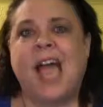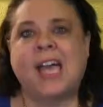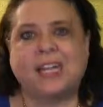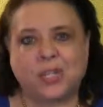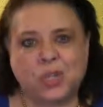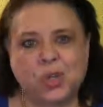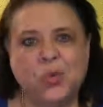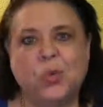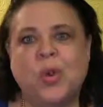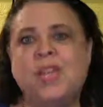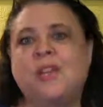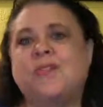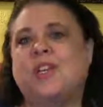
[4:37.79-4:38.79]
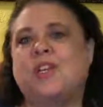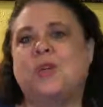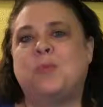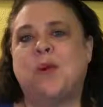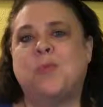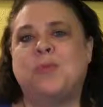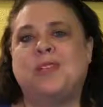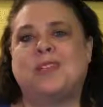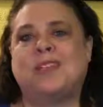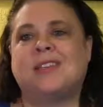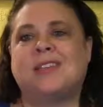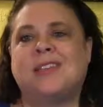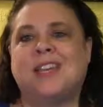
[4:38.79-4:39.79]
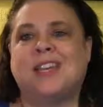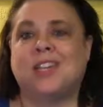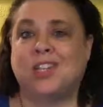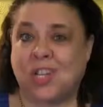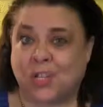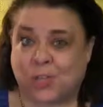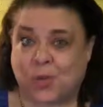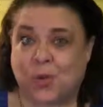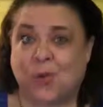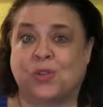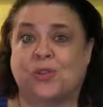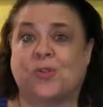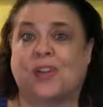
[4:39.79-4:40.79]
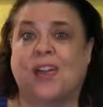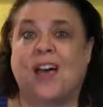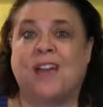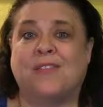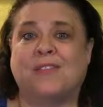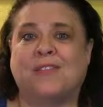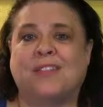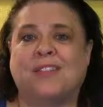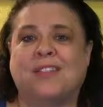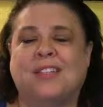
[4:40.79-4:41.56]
and a string of such moments can change the course of your life."